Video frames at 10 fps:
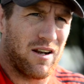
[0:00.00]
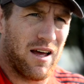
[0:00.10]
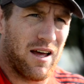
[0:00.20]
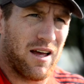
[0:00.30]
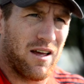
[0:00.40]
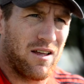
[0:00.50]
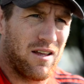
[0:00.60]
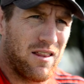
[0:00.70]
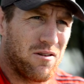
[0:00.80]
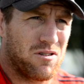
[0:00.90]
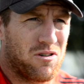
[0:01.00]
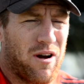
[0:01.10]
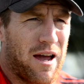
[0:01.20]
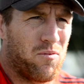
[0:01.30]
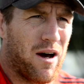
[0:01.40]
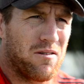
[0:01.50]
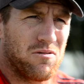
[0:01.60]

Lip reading: and there was a grade one,